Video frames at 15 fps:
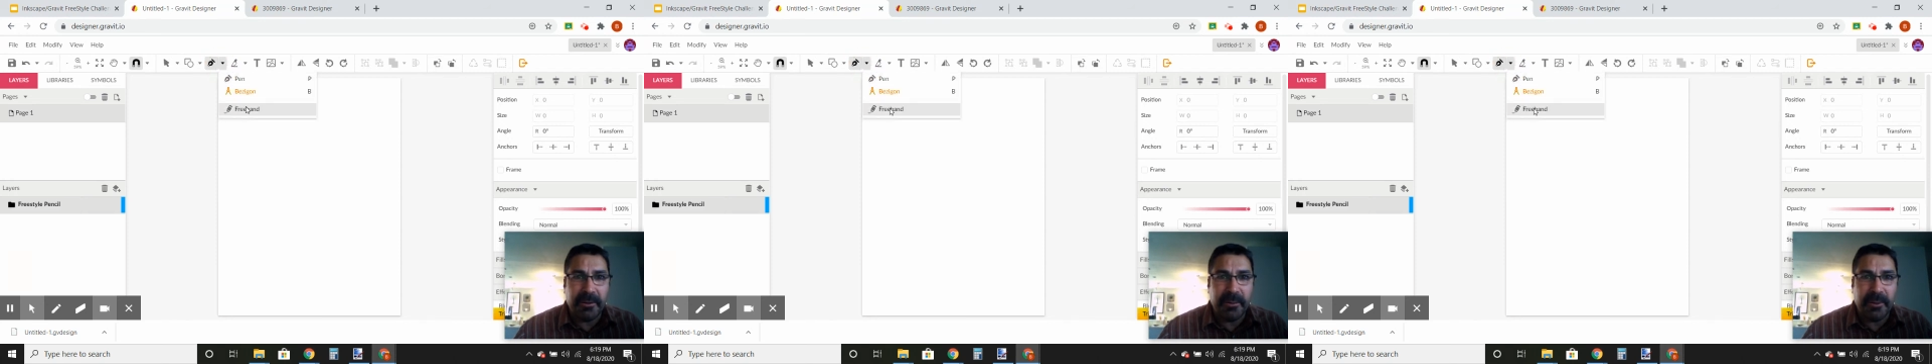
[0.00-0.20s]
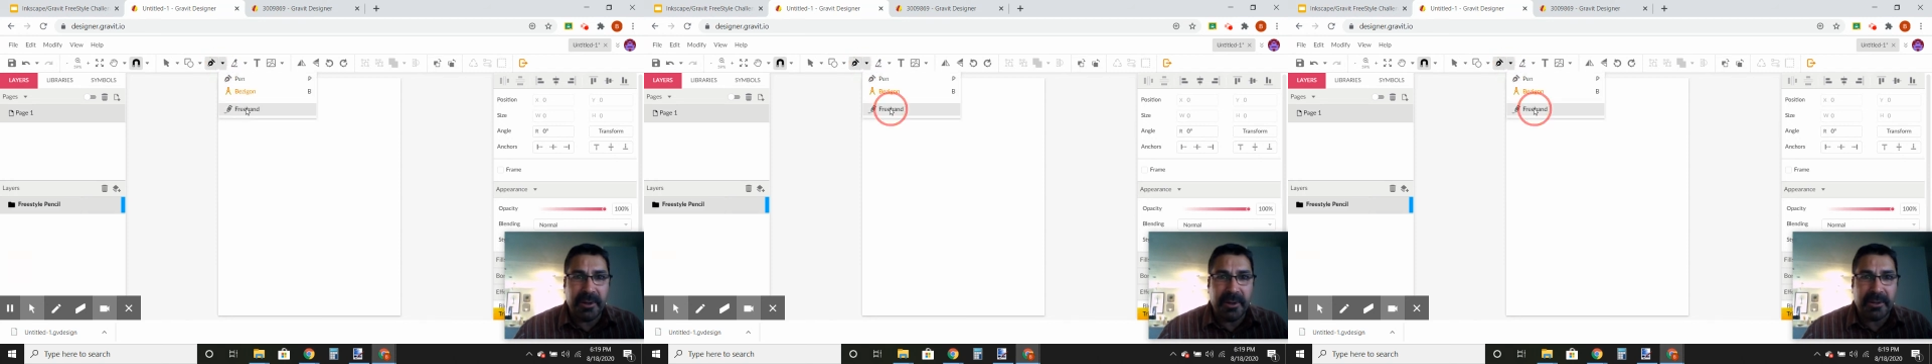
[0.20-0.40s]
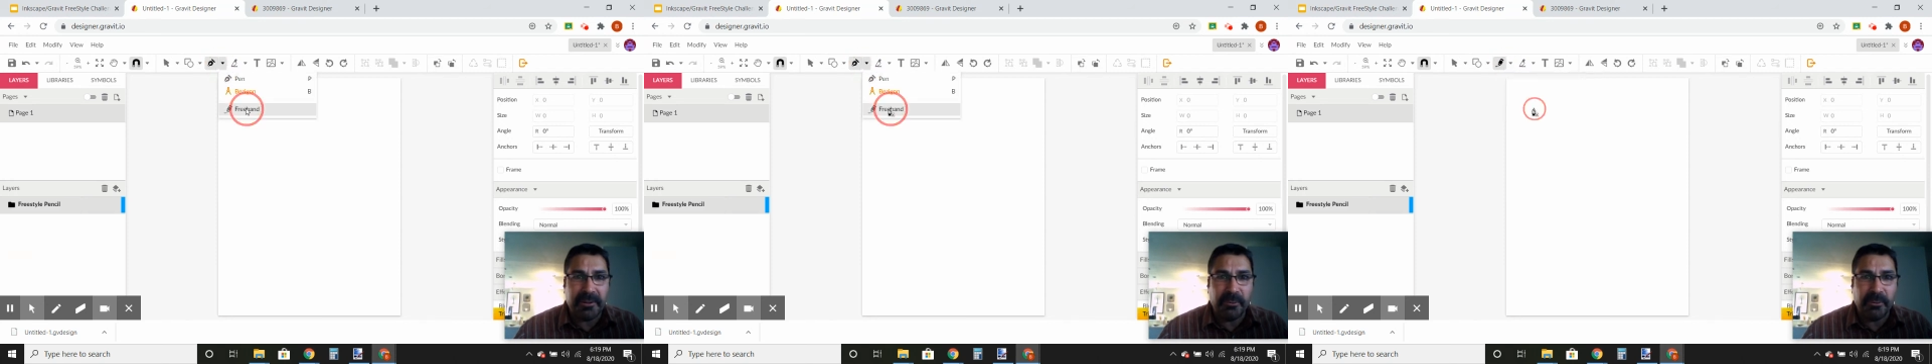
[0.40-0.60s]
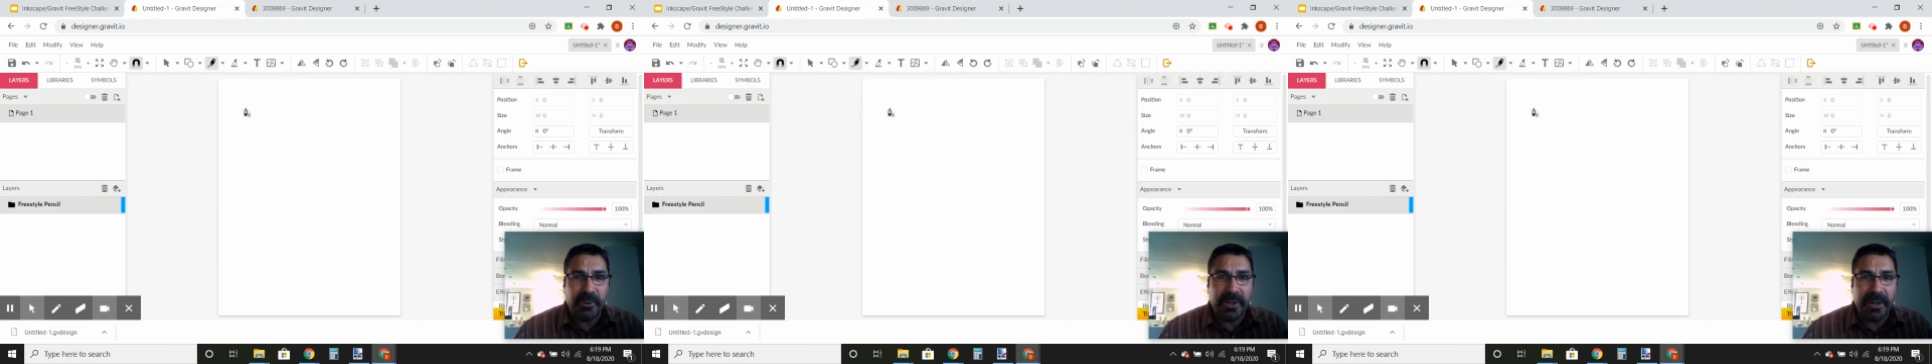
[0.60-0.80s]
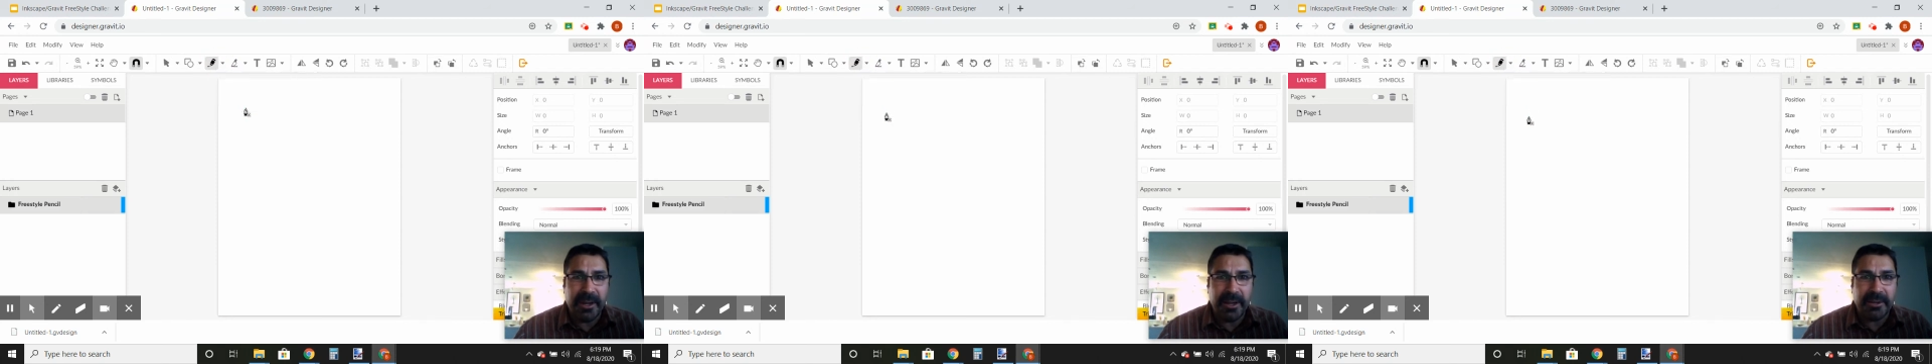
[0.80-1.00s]
We want the
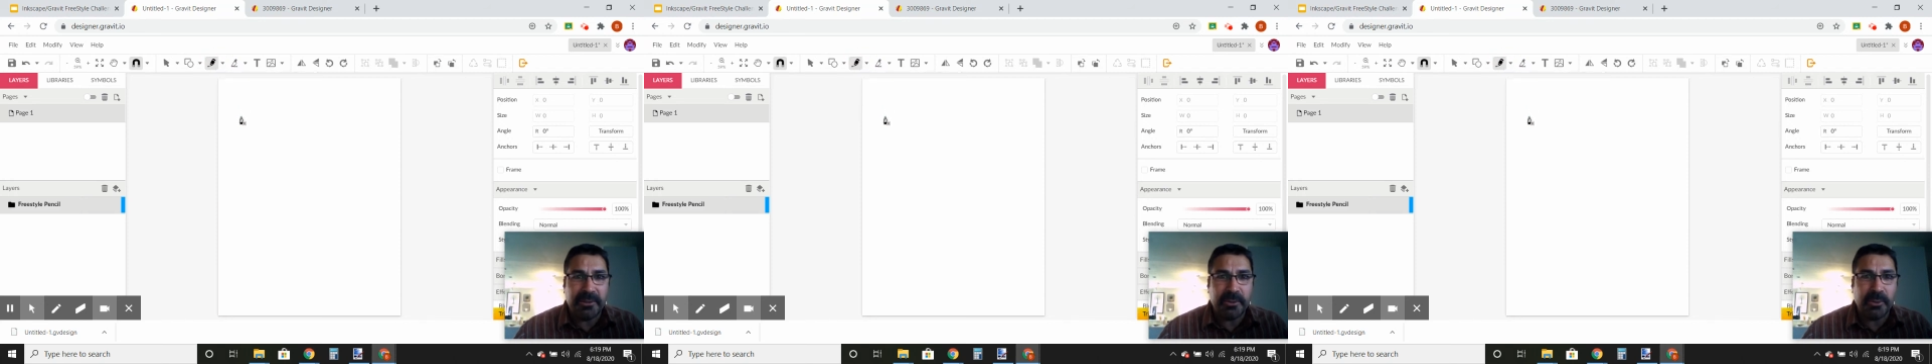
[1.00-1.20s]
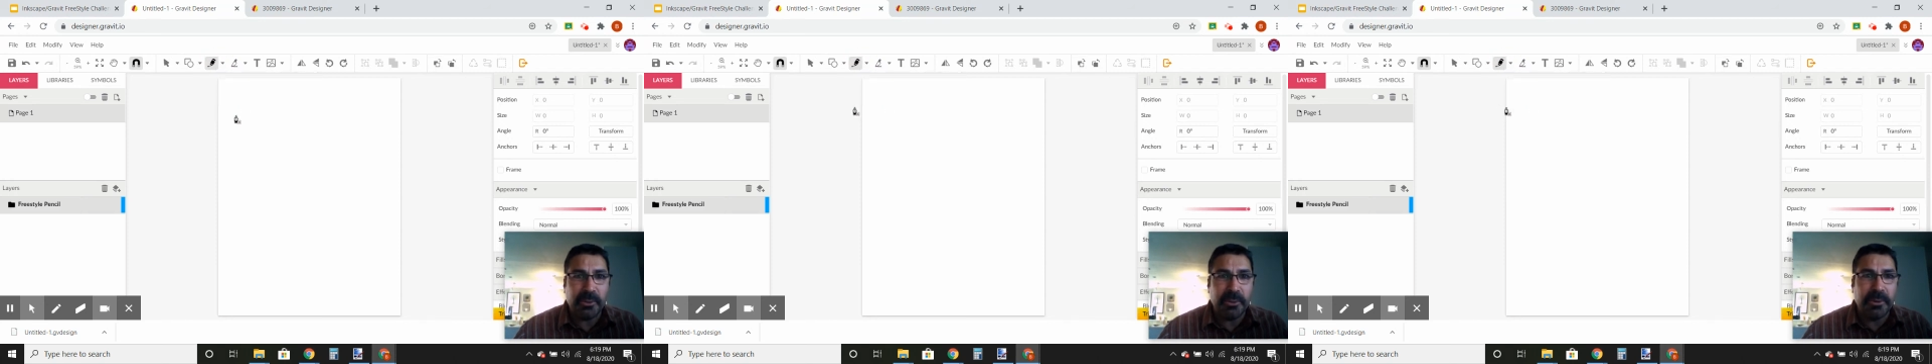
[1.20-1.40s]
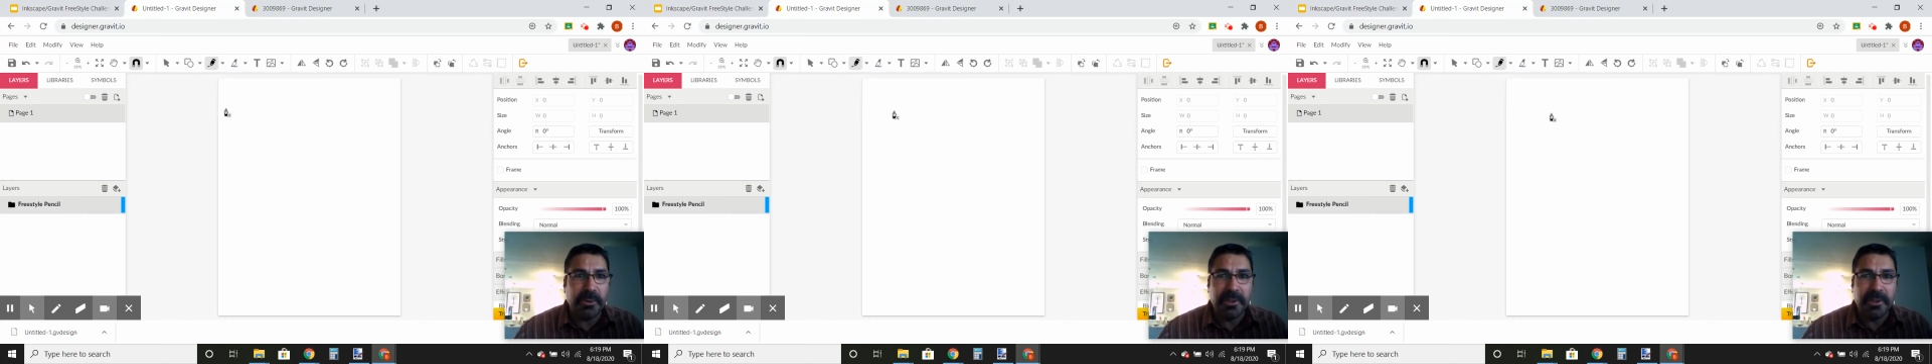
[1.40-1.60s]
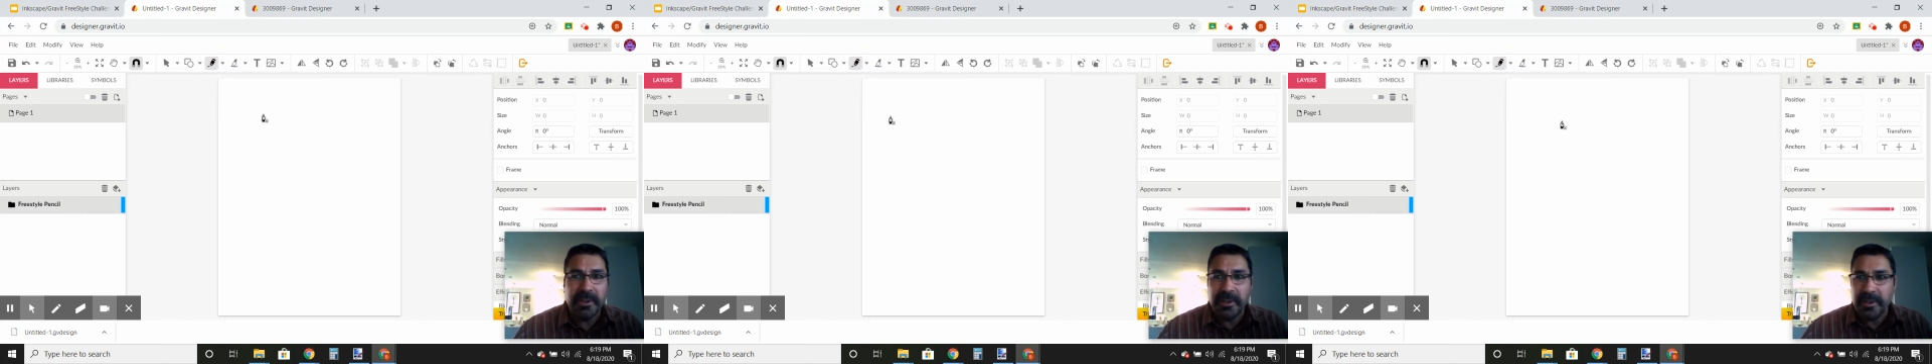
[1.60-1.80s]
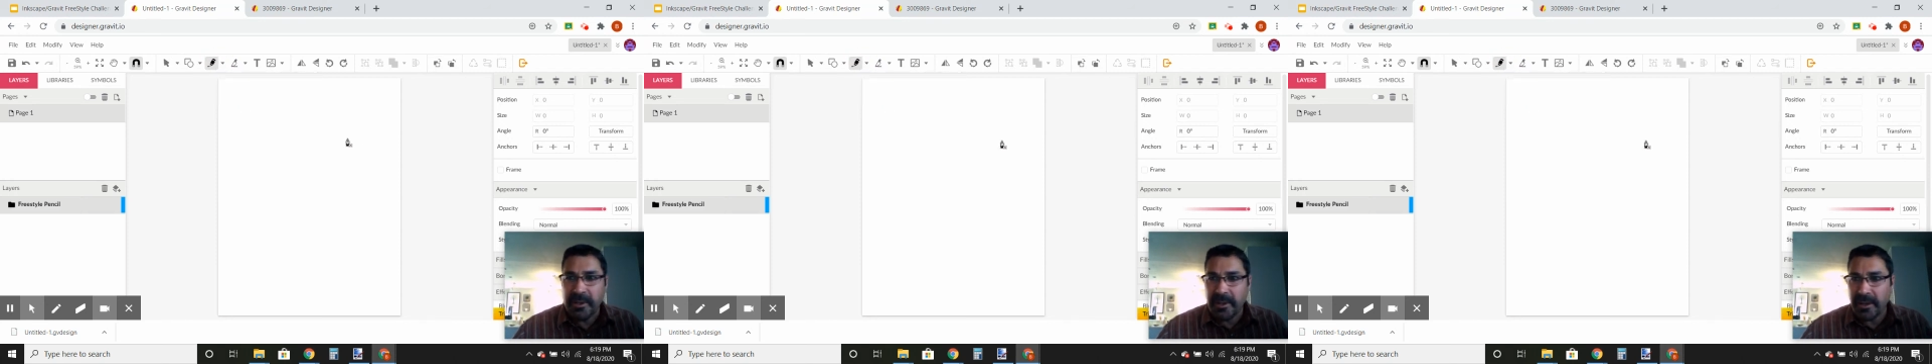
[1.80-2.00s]
freehand tool,
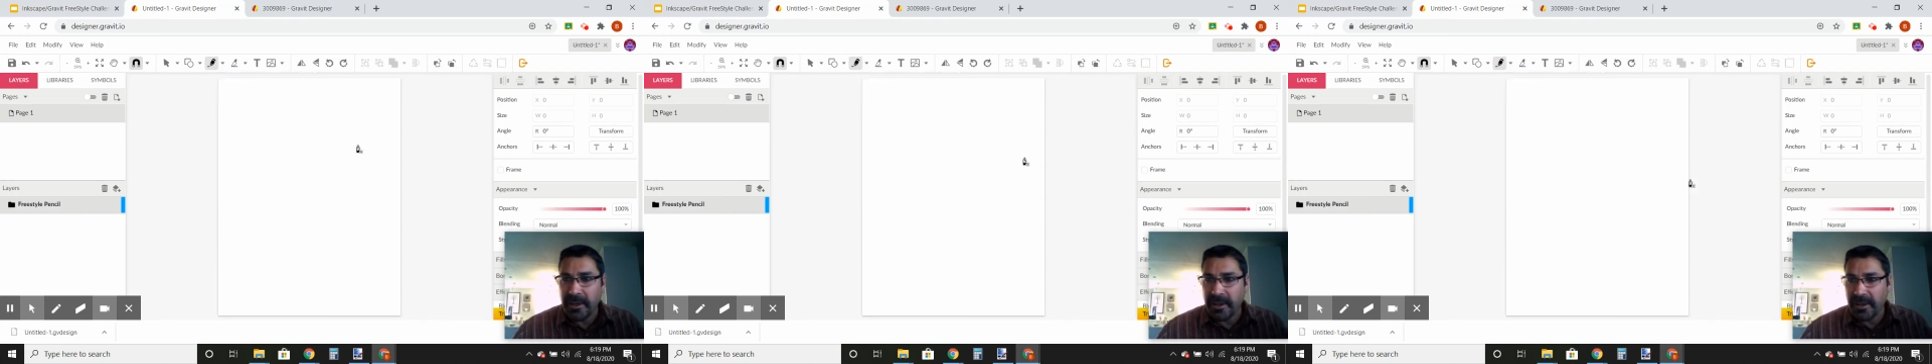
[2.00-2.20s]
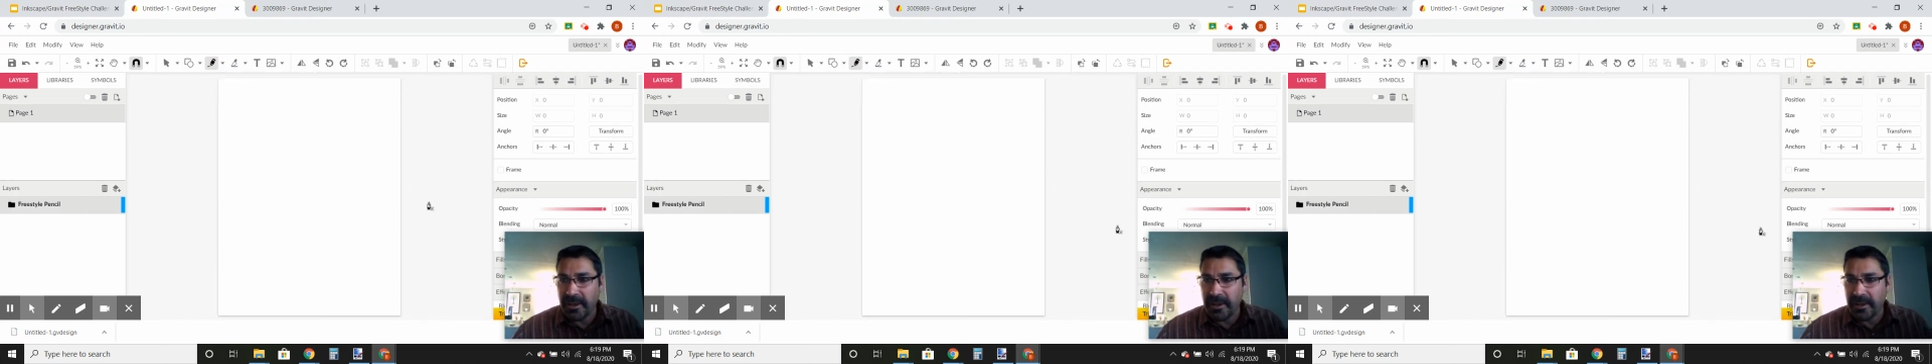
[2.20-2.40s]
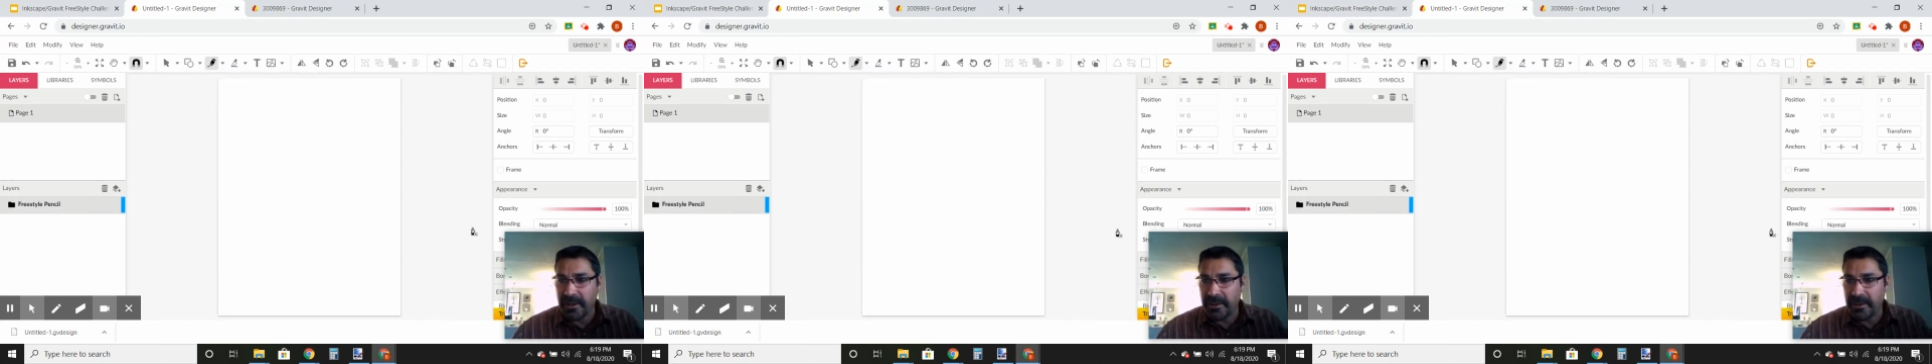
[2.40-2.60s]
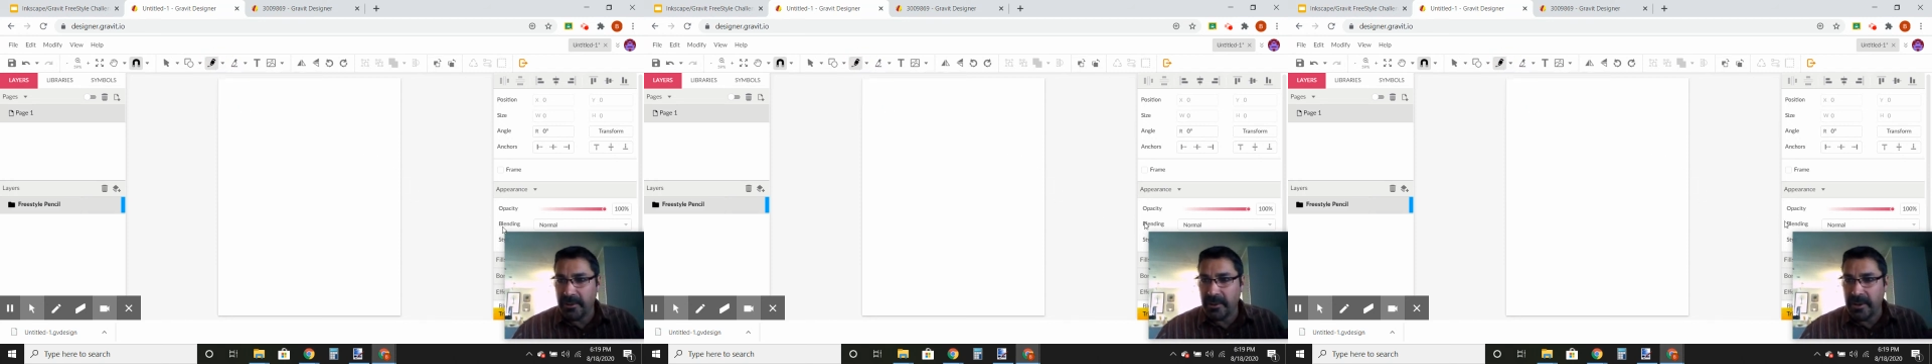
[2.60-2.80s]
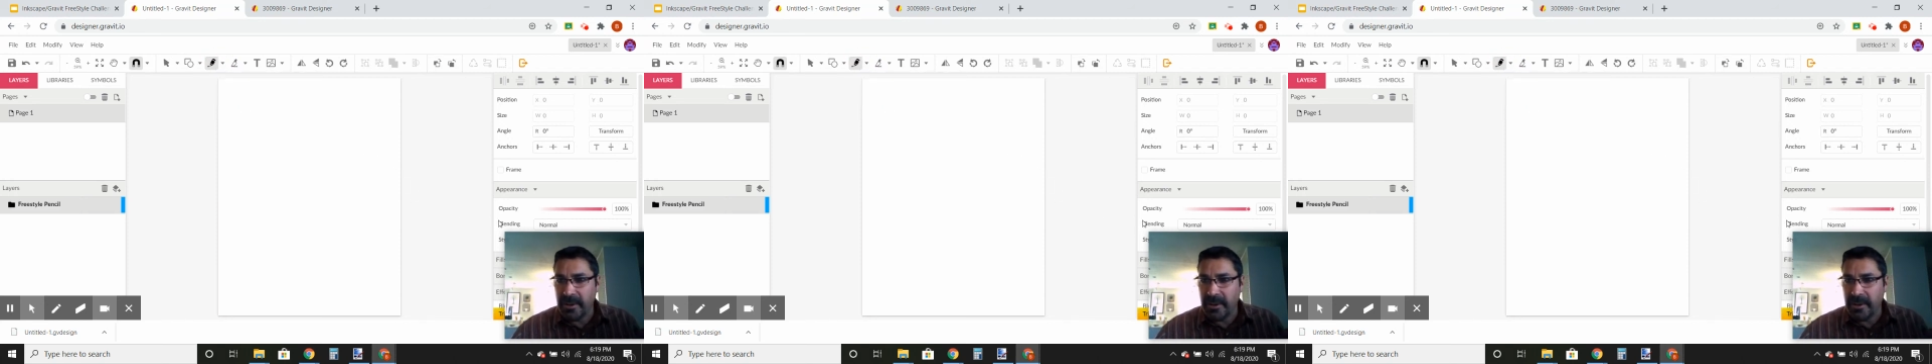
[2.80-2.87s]
and